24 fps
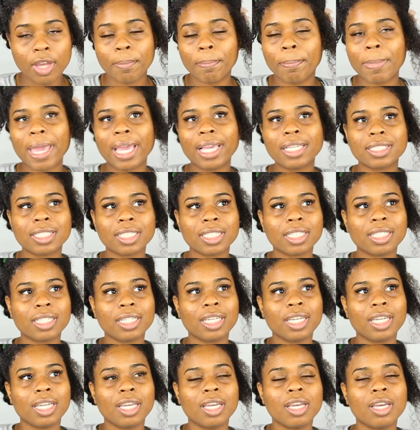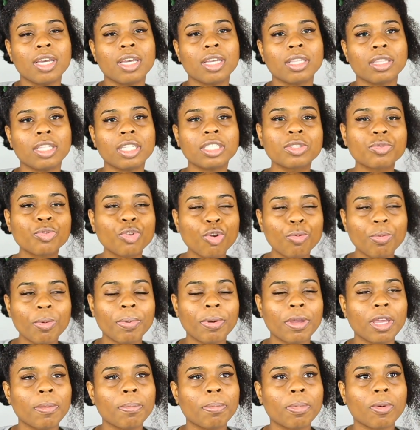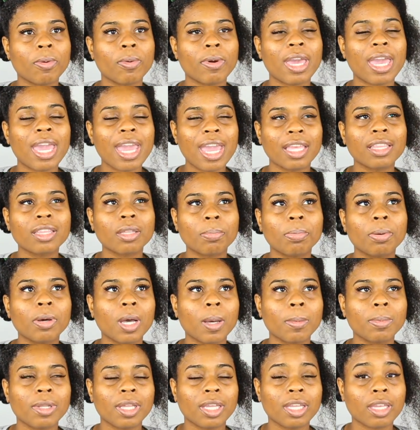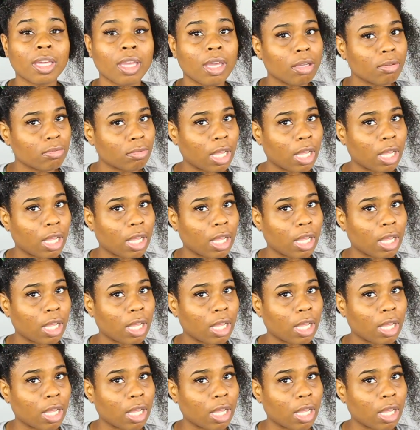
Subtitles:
basically this group of people and the public,